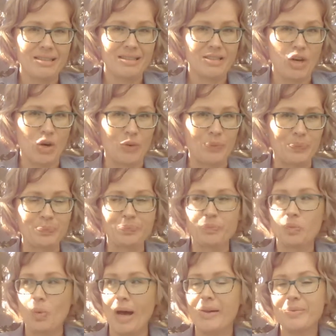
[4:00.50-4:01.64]
So,
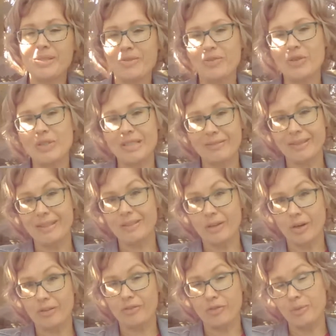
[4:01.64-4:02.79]
why was the first day of
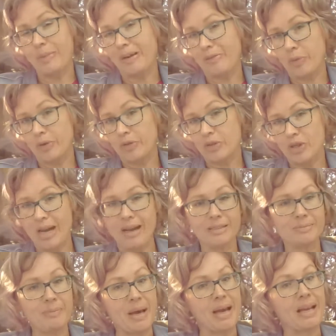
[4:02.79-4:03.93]
kindergarten for my 4th child,
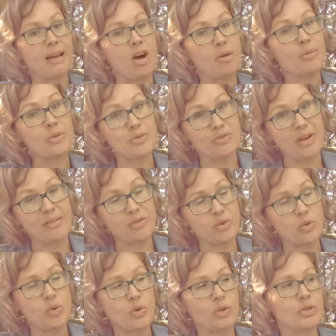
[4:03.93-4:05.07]
my almost
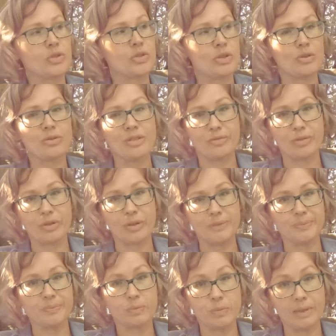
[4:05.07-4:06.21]
5-year-old, so difficult?
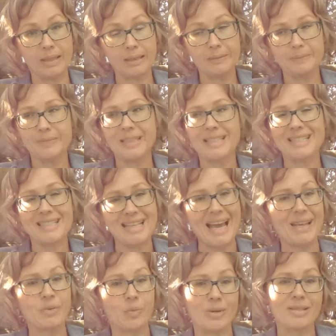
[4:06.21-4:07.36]
Well, his
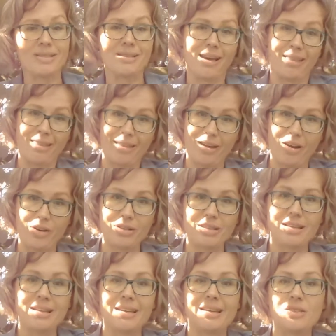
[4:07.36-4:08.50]
dad was not there.
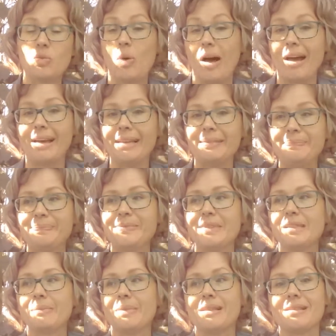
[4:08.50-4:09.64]
Why?
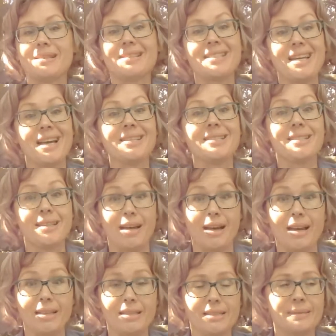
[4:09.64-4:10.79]
Because his dad
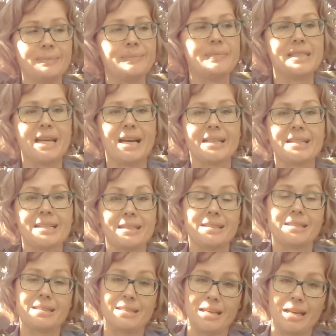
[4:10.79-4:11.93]
died. Daddy
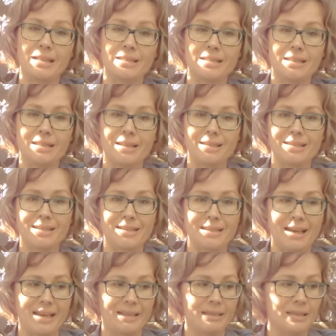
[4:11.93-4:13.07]
is dead, as he likes to
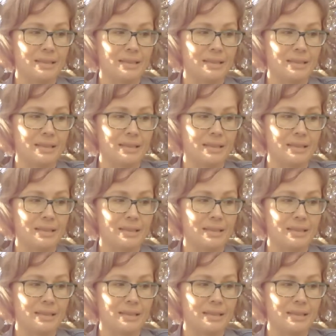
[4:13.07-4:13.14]
say.